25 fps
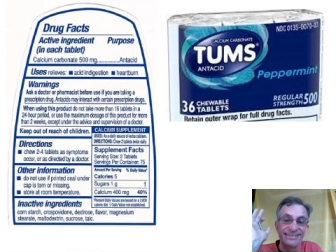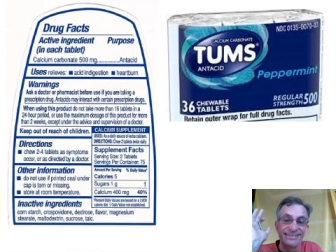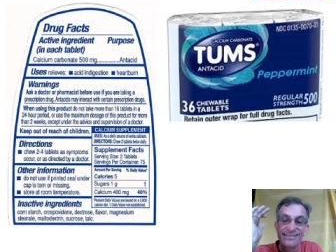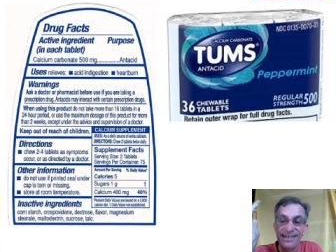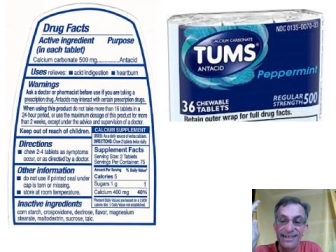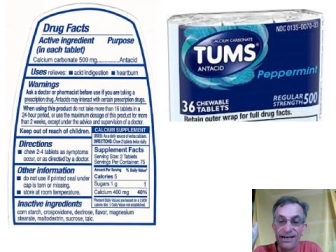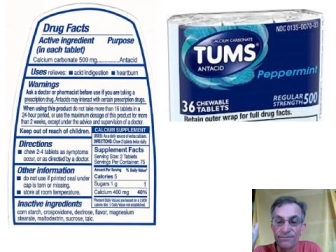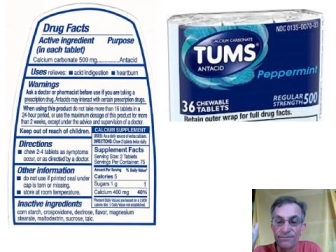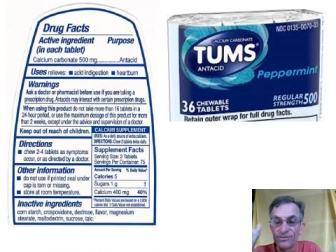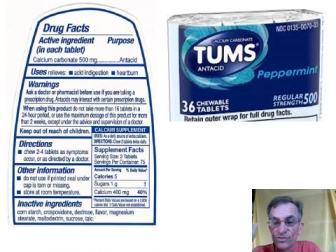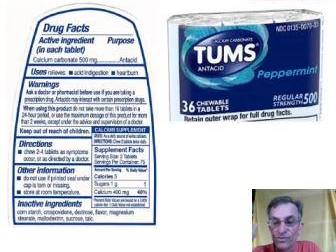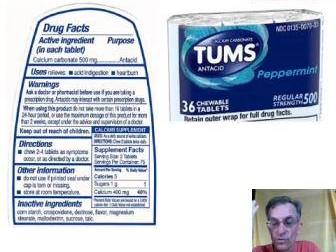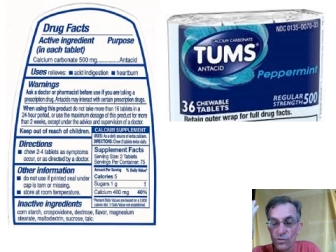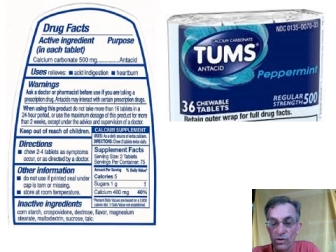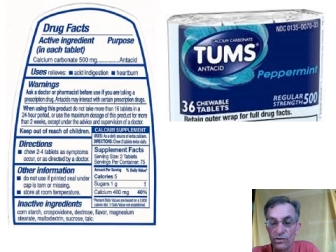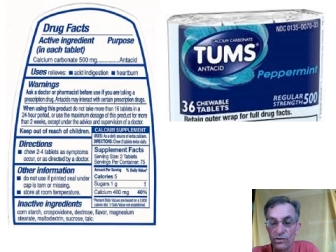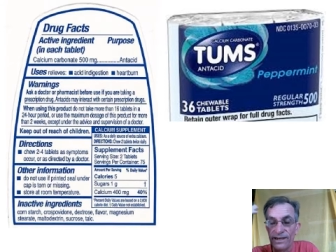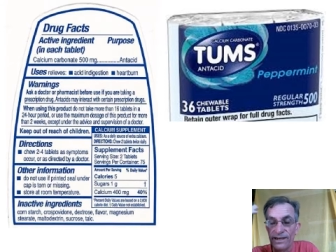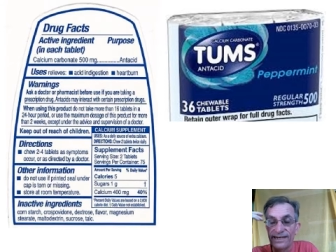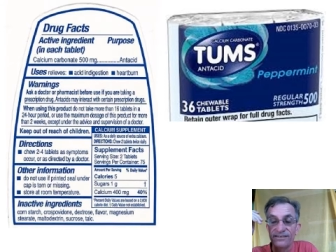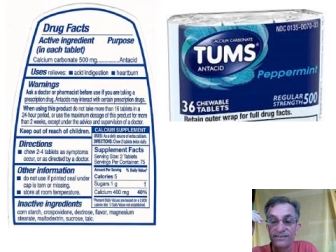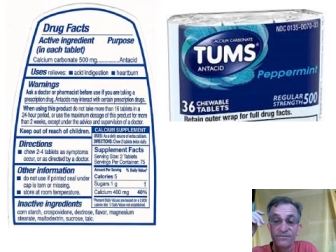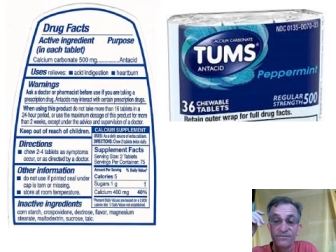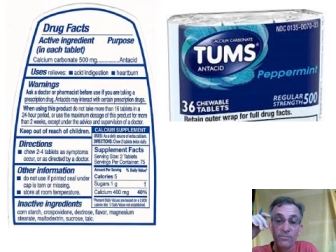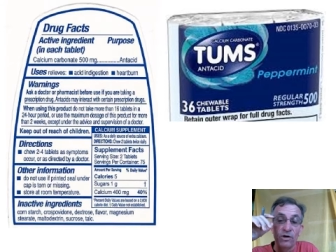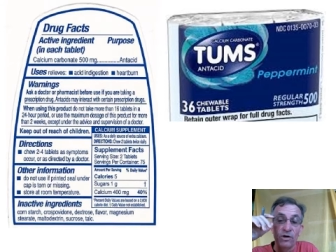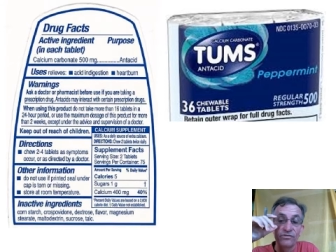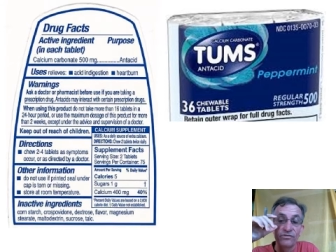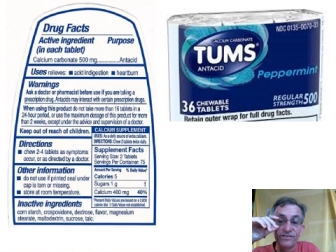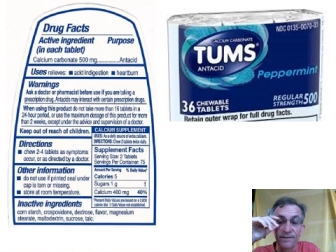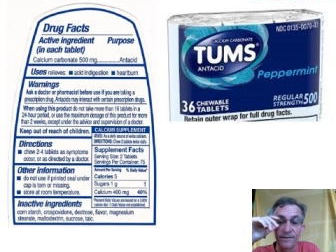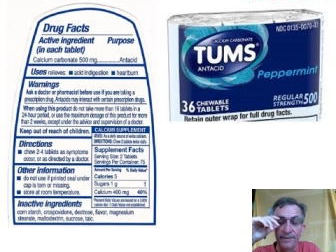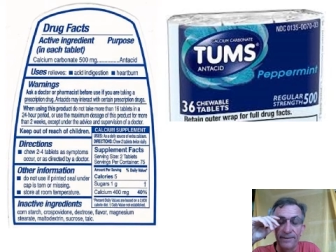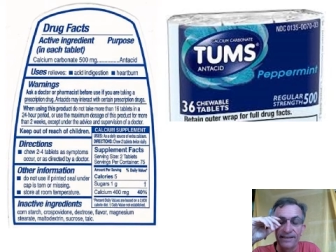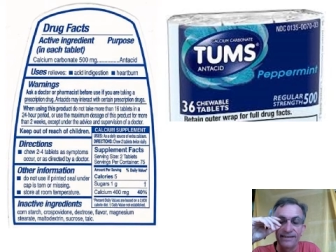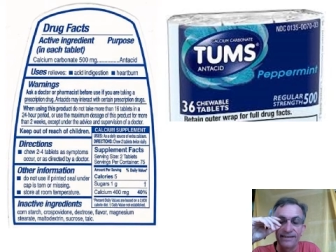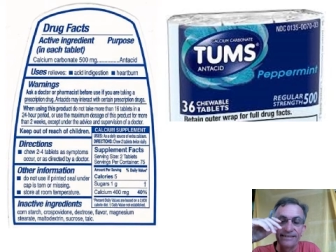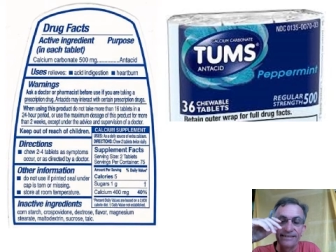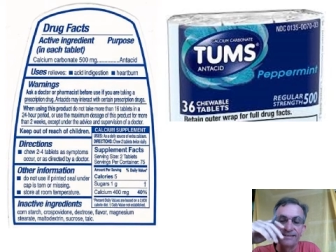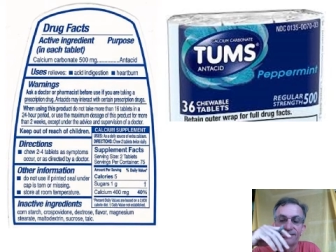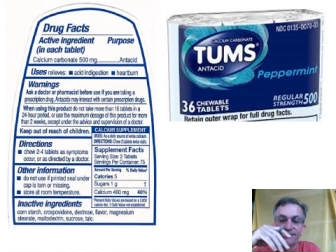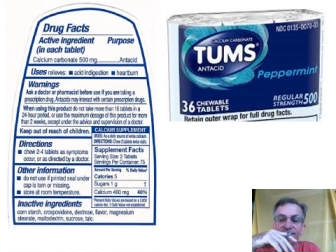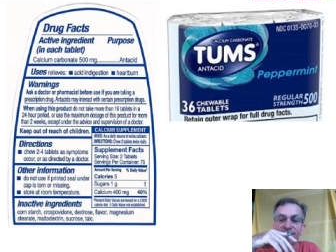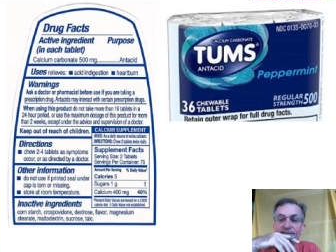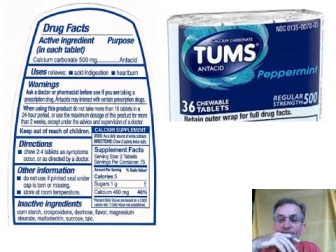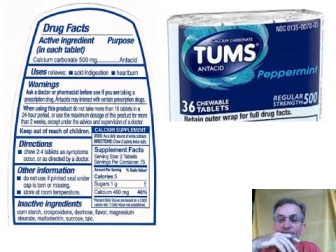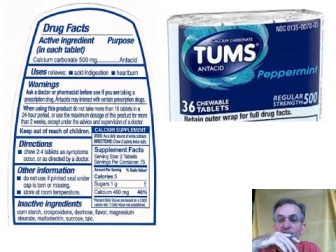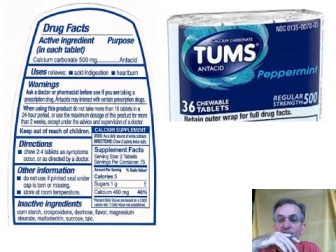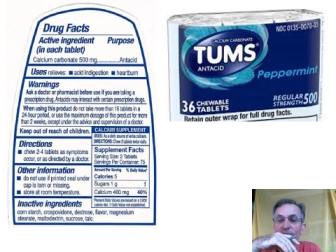Tums, Rolaids, most of them at least.